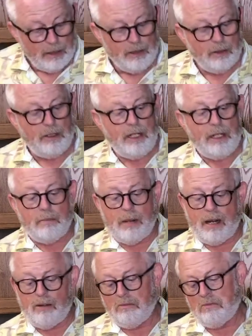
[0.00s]
you'll need
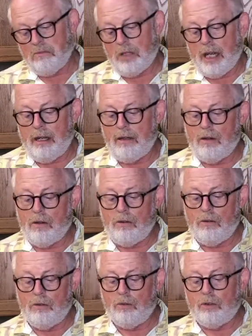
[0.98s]
about, I don't
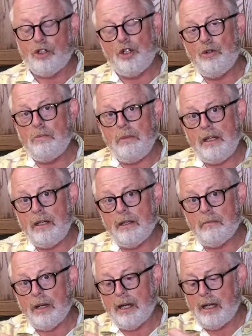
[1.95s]
know, 2
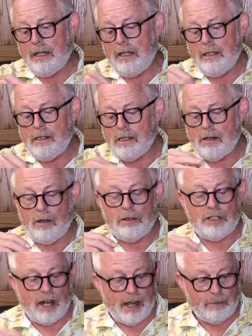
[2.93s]
medium onions all
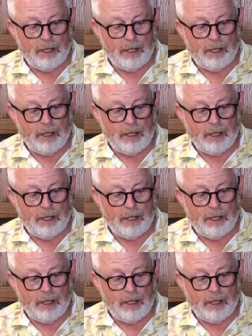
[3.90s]
chopped